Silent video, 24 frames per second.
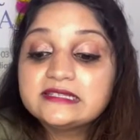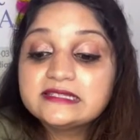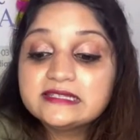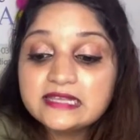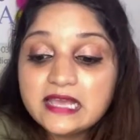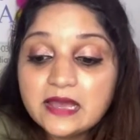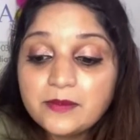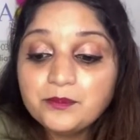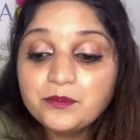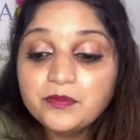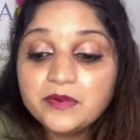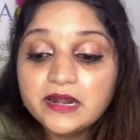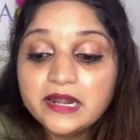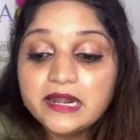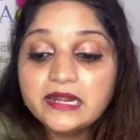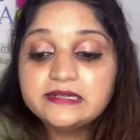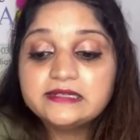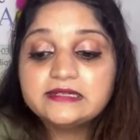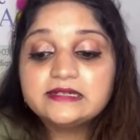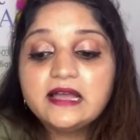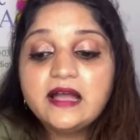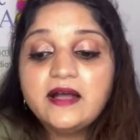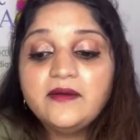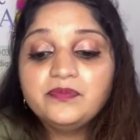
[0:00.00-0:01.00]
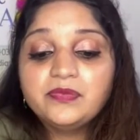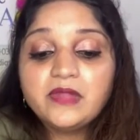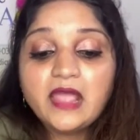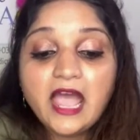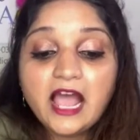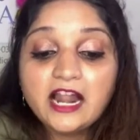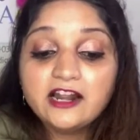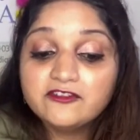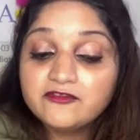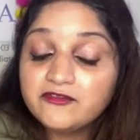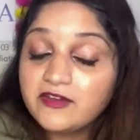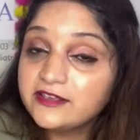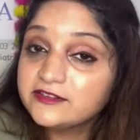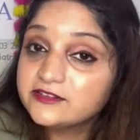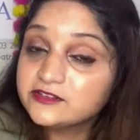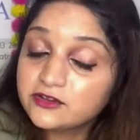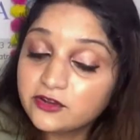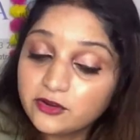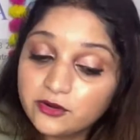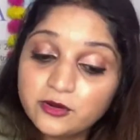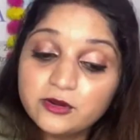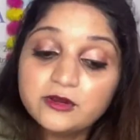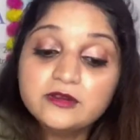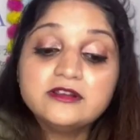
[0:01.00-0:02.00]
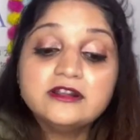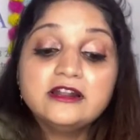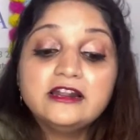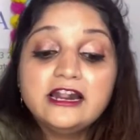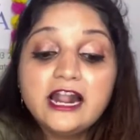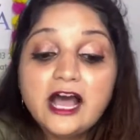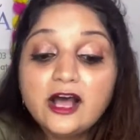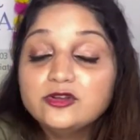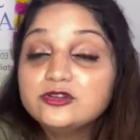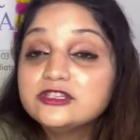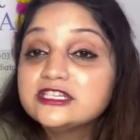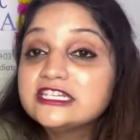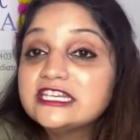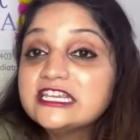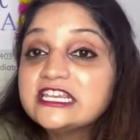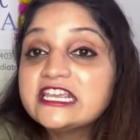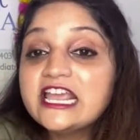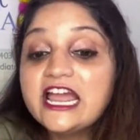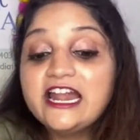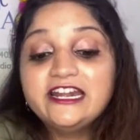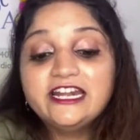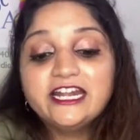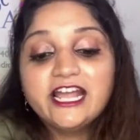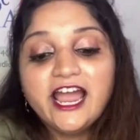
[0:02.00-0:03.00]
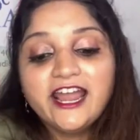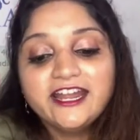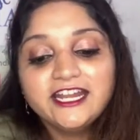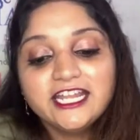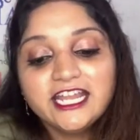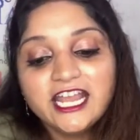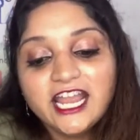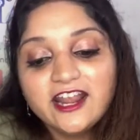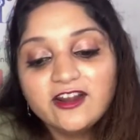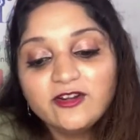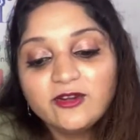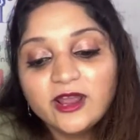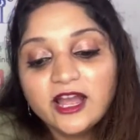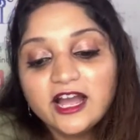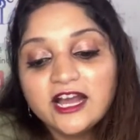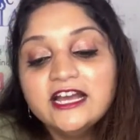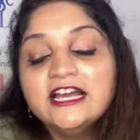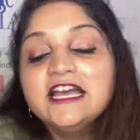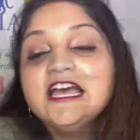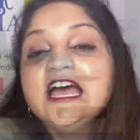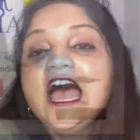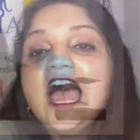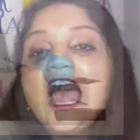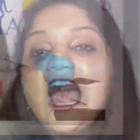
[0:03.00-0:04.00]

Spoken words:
a separate al fresco lounging and dining area,